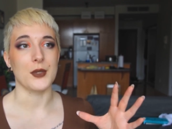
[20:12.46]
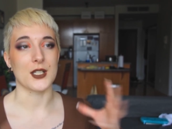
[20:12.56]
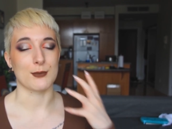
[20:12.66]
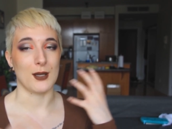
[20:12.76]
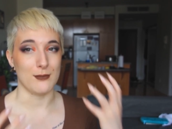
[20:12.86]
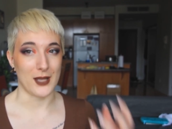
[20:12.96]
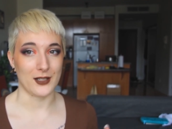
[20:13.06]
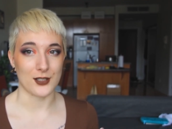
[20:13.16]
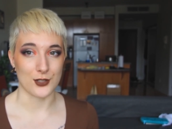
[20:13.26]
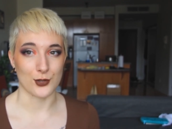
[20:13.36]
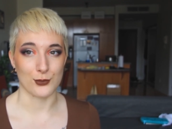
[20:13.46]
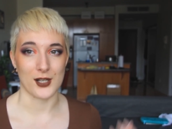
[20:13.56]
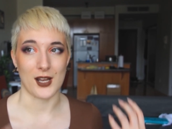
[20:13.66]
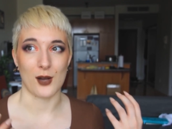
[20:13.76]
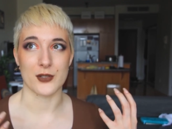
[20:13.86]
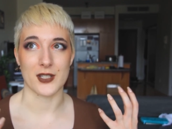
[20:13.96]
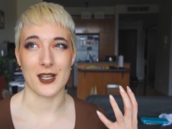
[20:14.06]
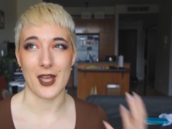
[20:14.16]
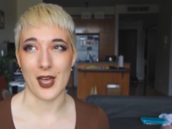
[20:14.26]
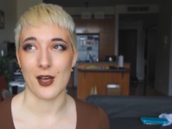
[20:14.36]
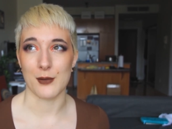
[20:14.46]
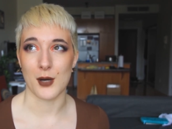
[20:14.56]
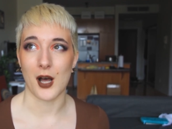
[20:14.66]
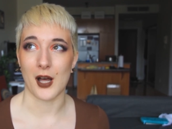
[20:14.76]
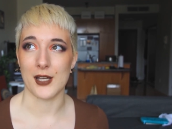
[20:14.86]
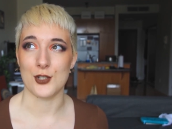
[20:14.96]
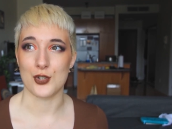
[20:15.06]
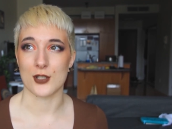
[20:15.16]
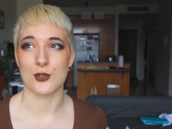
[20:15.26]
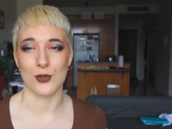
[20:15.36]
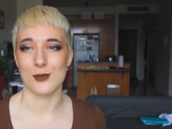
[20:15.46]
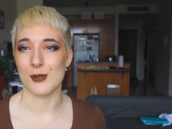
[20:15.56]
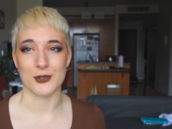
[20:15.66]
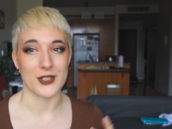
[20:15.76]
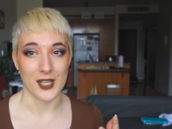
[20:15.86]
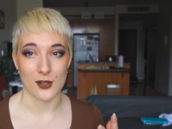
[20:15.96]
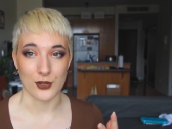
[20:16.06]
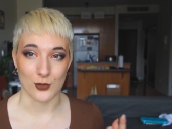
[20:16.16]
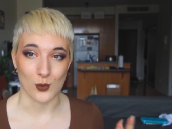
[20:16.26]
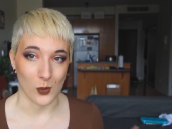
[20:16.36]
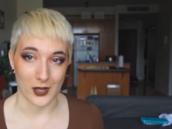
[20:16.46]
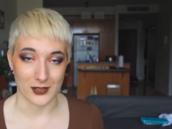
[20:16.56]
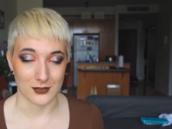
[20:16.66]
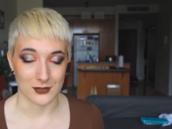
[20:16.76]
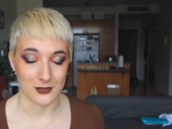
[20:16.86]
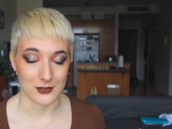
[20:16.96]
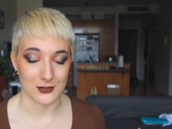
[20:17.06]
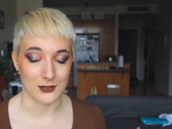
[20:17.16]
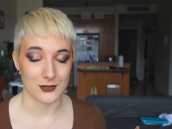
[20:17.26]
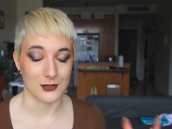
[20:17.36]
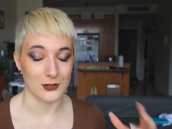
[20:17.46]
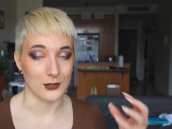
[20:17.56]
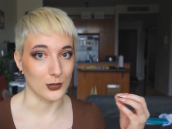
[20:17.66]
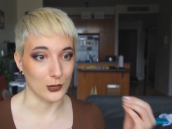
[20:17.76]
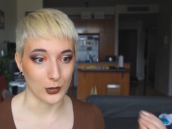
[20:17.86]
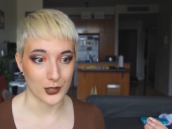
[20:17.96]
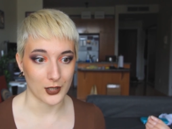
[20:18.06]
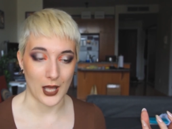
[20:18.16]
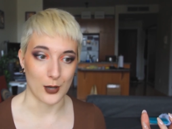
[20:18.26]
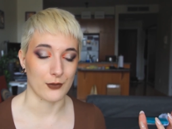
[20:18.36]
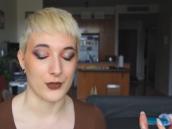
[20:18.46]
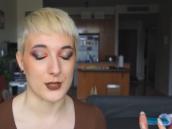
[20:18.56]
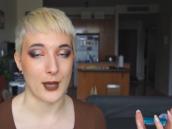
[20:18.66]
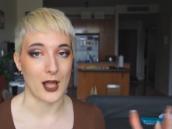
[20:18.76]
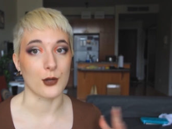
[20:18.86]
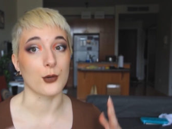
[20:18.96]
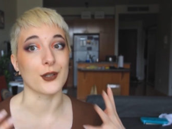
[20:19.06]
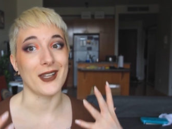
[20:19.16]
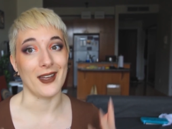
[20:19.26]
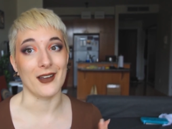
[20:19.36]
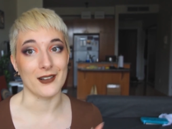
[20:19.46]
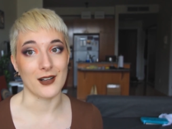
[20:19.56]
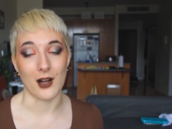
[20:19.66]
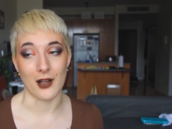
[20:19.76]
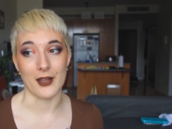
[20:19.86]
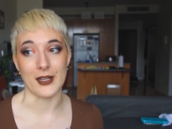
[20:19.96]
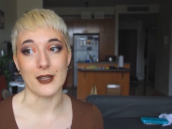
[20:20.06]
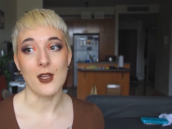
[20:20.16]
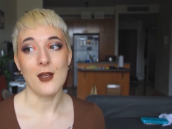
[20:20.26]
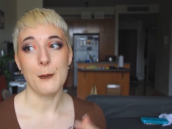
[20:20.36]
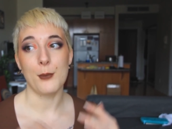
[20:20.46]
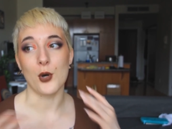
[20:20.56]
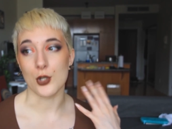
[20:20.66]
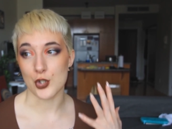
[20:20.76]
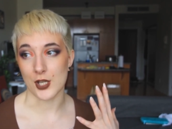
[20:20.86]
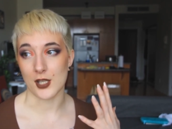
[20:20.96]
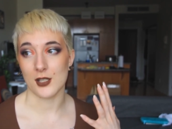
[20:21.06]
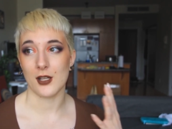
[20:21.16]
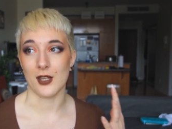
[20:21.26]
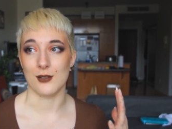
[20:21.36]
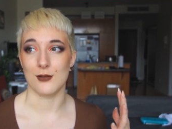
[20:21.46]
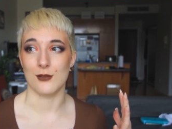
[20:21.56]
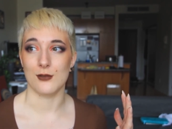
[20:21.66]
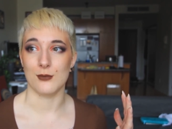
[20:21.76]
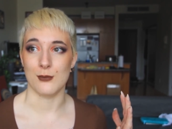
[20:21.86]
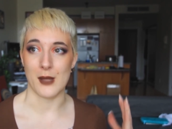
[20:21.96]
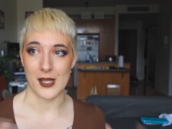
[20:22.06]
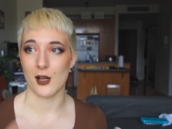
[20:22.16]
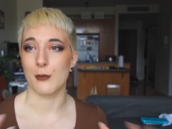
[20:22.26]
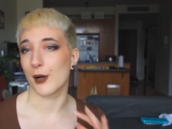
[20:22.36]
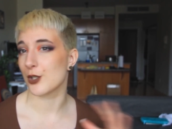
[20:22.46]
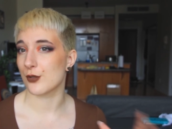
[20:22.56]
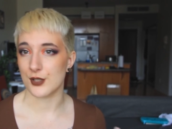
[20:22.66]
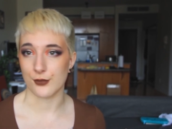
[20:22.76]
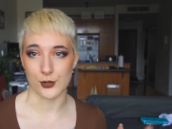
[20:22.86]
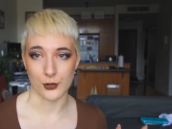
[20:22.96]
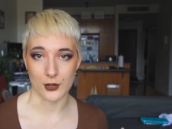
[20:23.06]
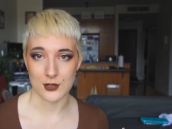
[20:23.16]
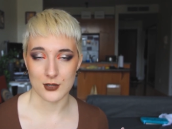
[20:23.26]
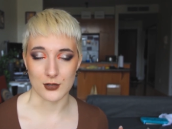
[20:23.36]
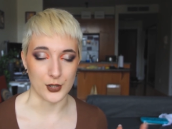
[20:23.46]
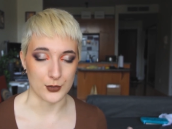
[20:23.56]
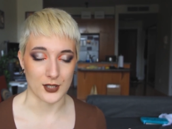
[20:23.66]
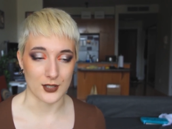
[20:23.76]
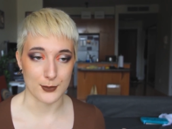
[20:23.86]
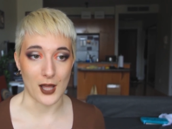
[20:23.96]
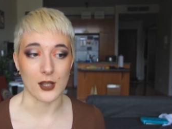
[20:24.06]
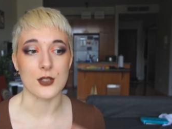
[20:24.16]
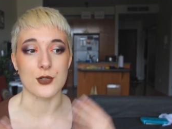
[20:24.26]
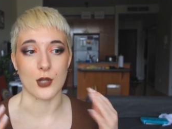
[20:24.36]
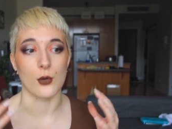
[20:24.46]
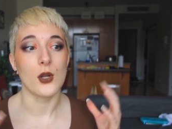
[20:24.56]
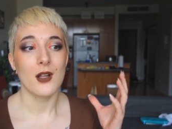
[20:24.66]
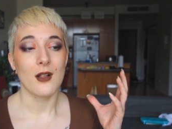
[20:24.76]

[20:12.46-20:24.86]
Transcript: because my main concern right now is like am I just going to be able to get the one look out of this palette or can I push it and make a bunch of different looks using this palette. So